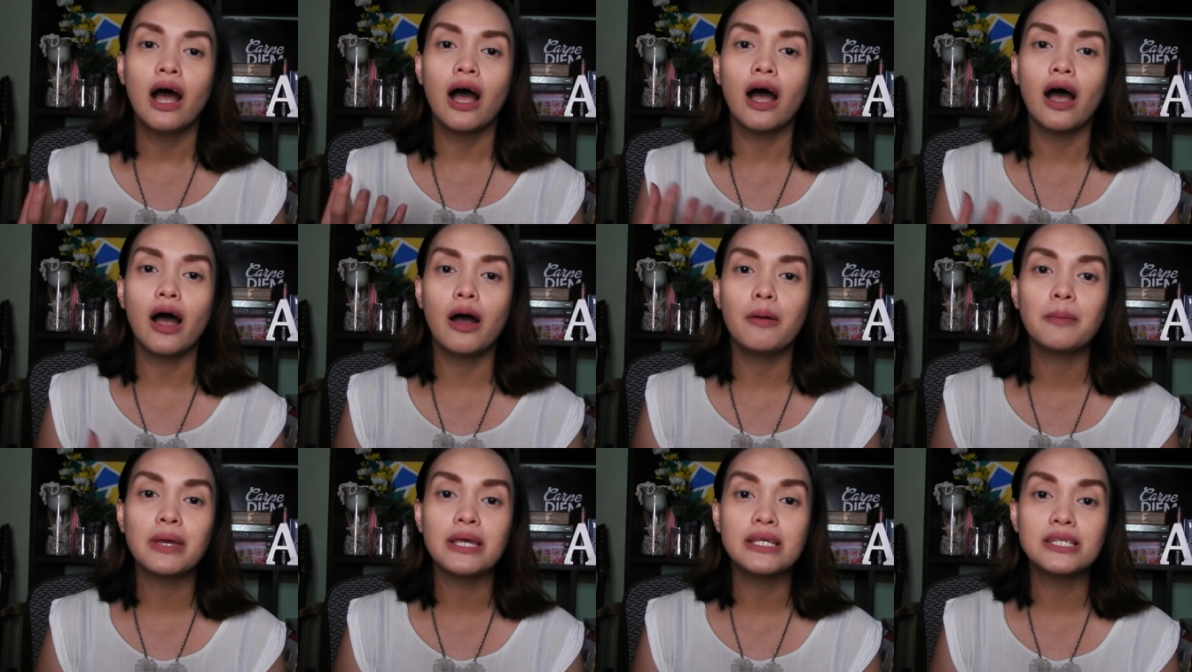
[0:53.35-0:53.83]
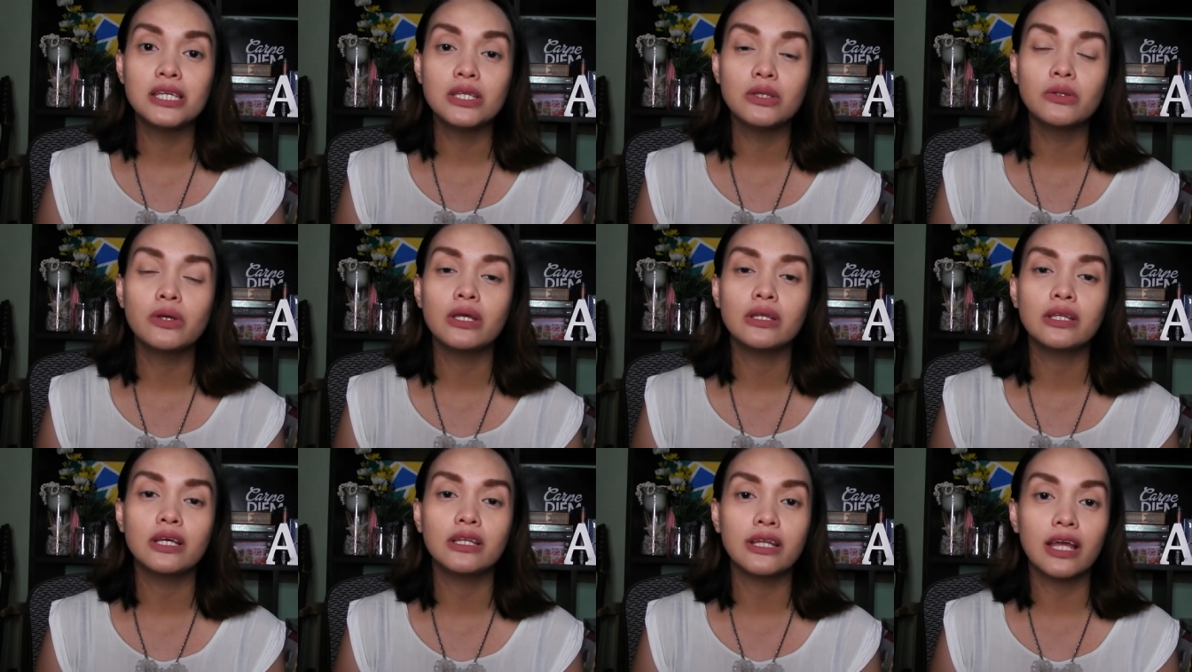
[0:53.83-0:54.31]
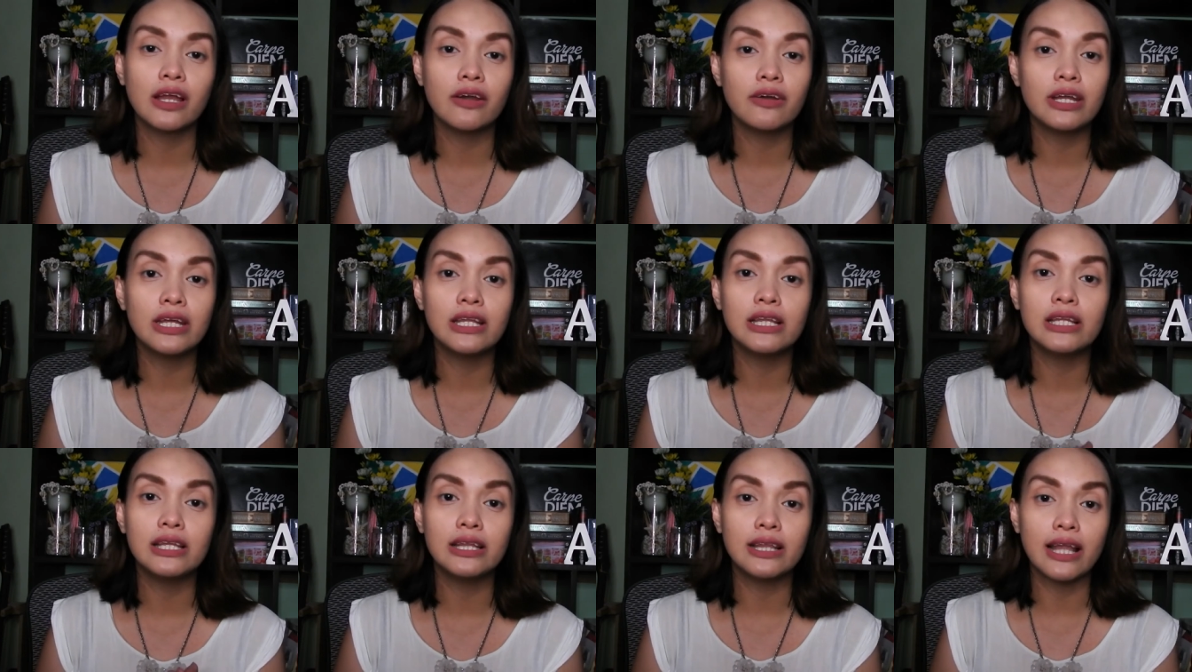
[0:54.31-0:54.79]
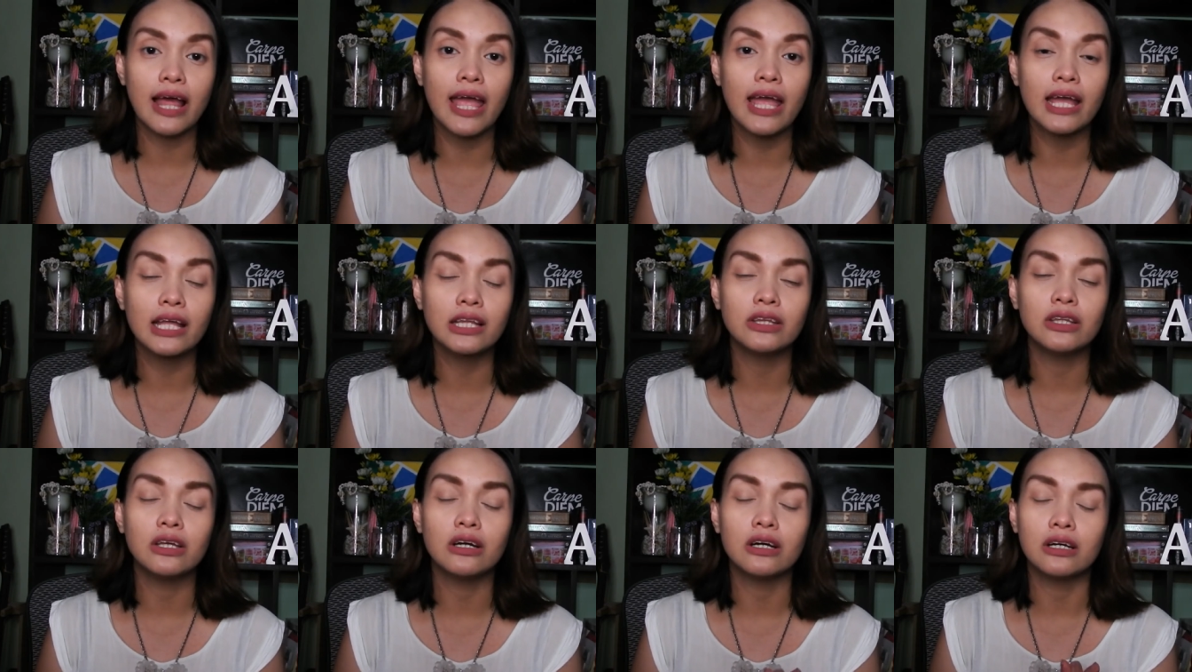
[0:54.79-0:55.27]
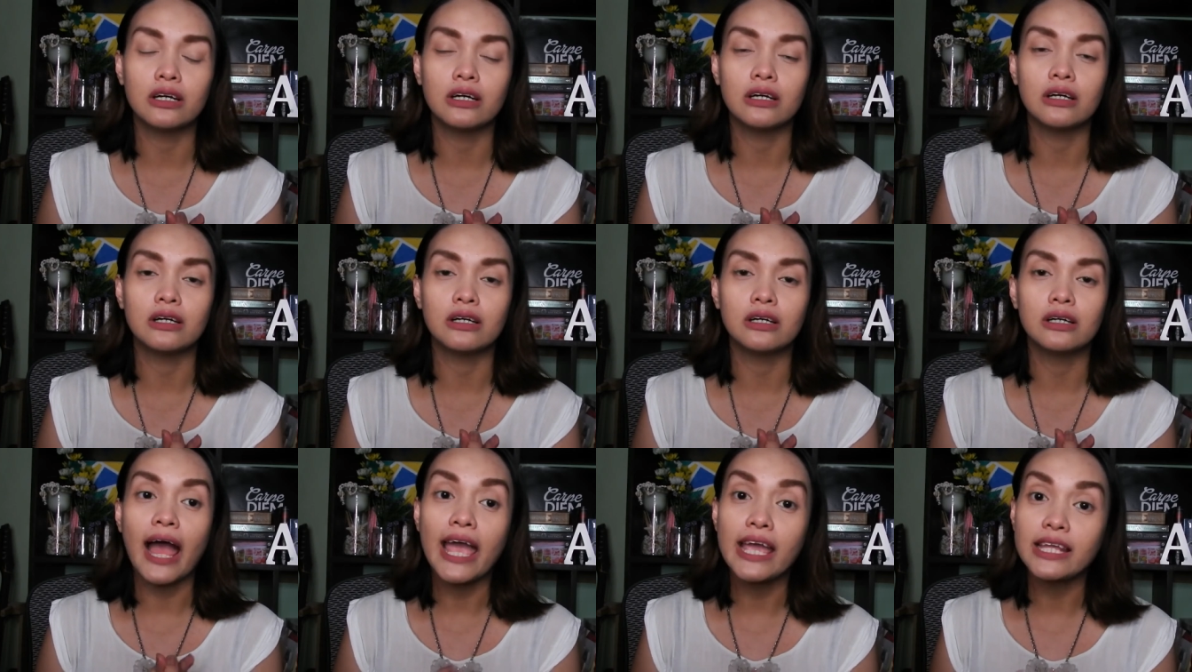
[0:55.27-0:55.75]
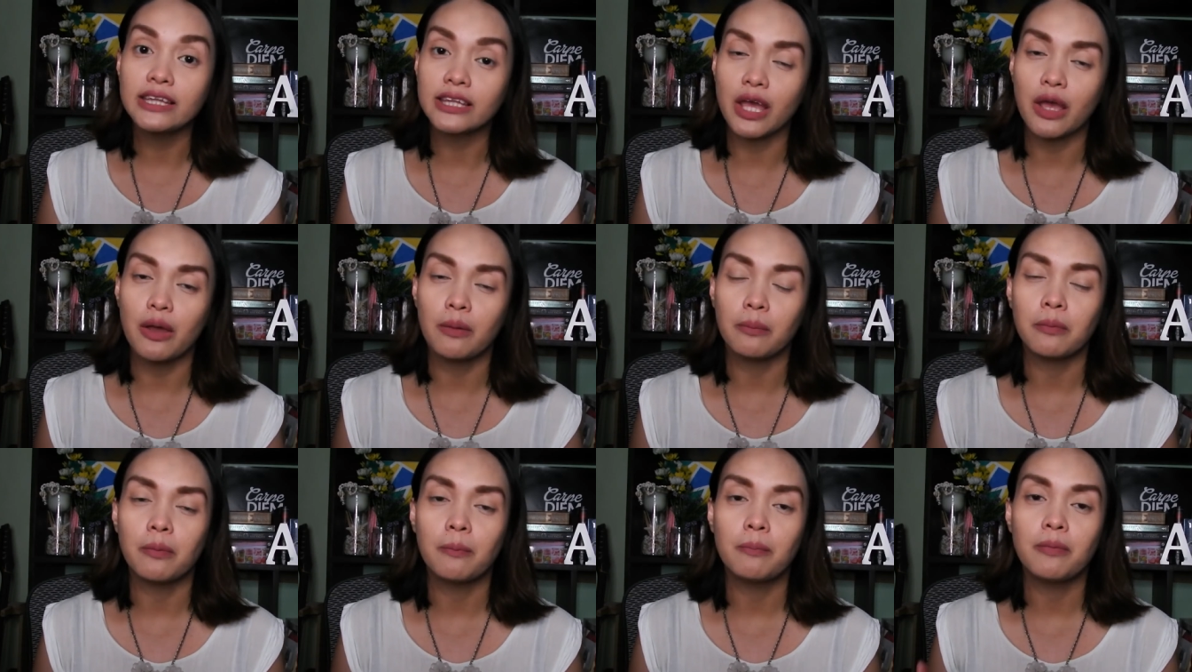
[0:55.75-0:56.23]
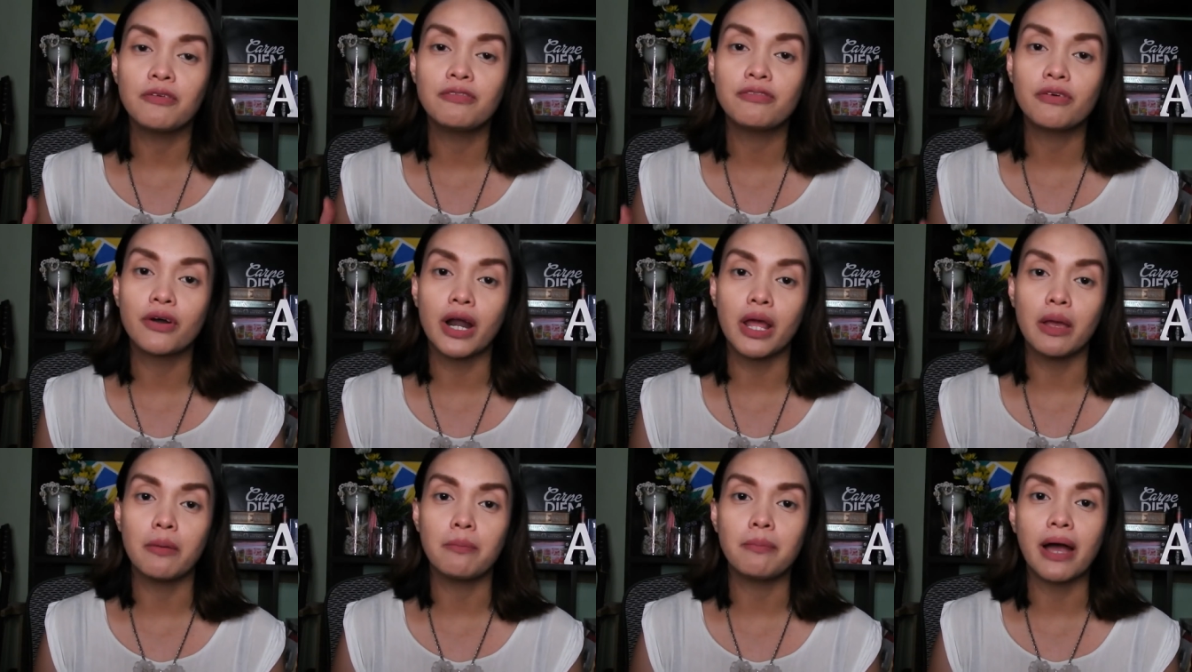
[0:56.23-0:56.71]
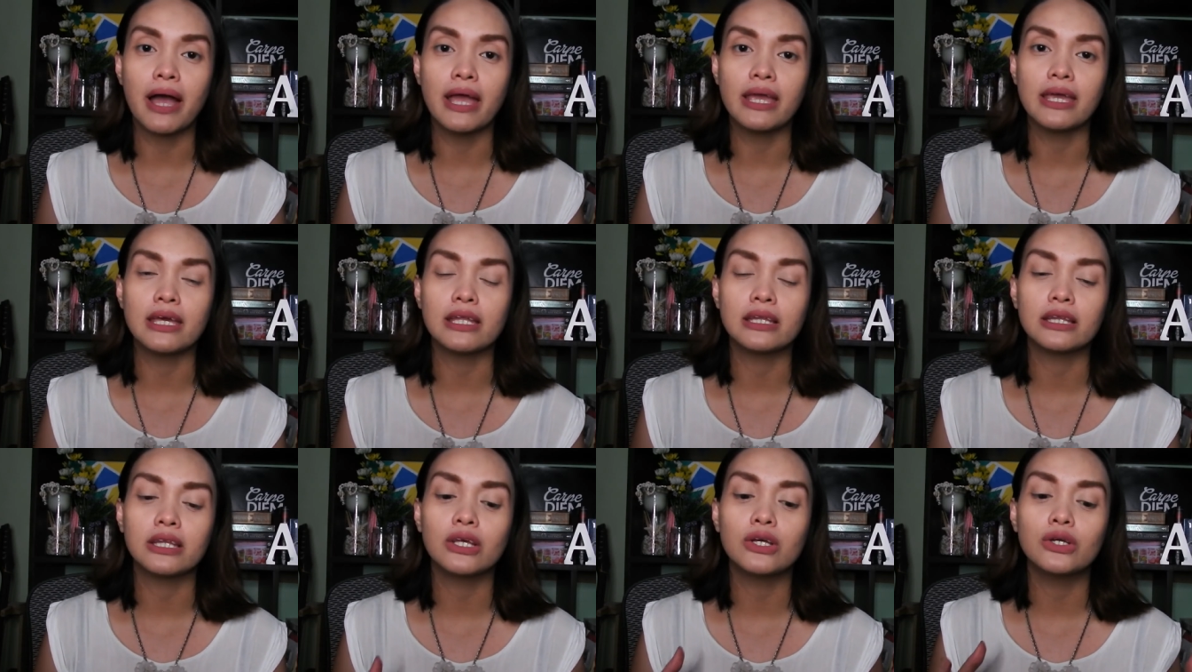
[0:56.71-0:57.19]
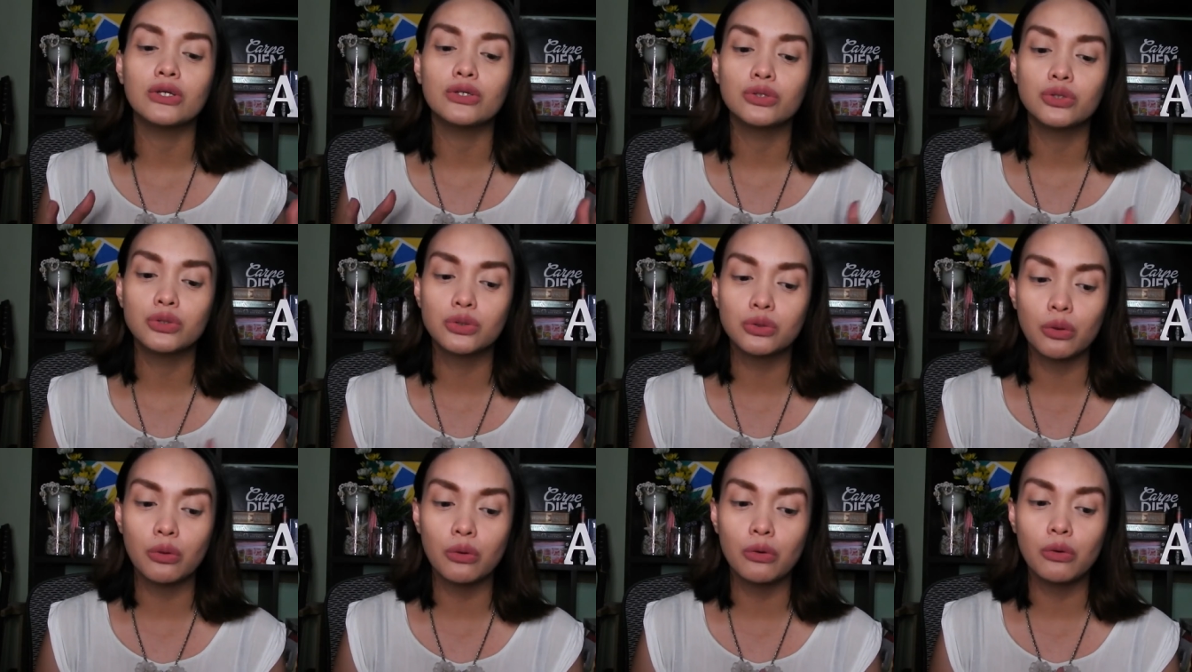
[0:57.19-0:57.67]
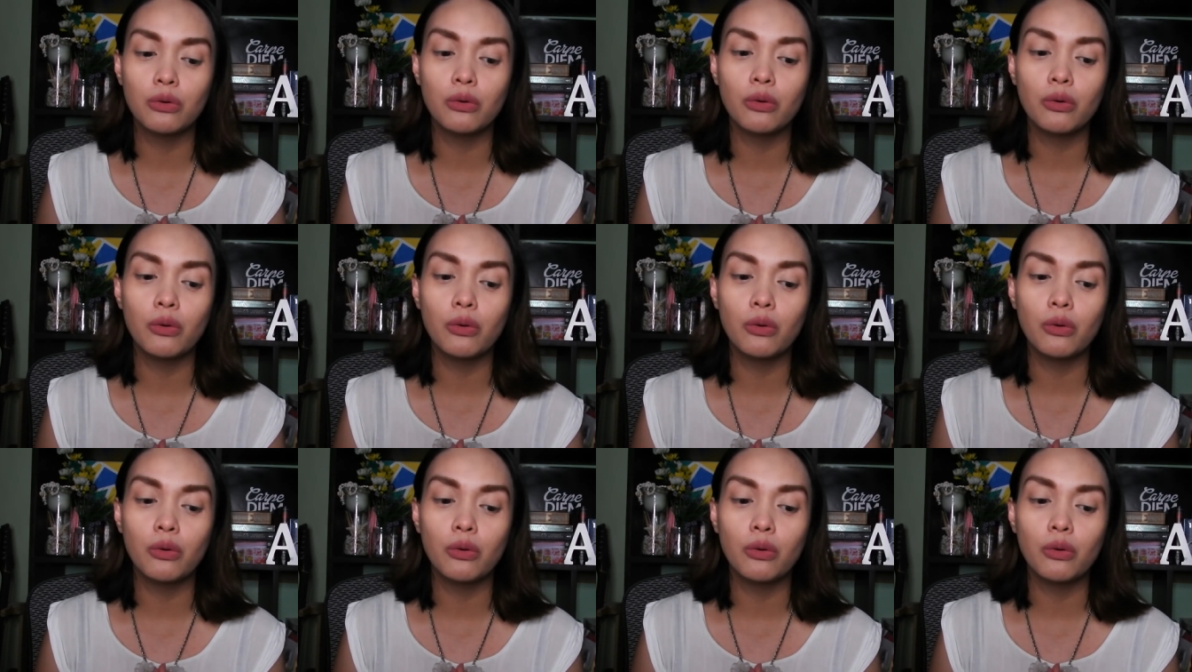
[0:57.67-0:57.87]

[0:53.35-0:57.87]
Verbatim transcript: I situated that I really like the item before I buy it. So,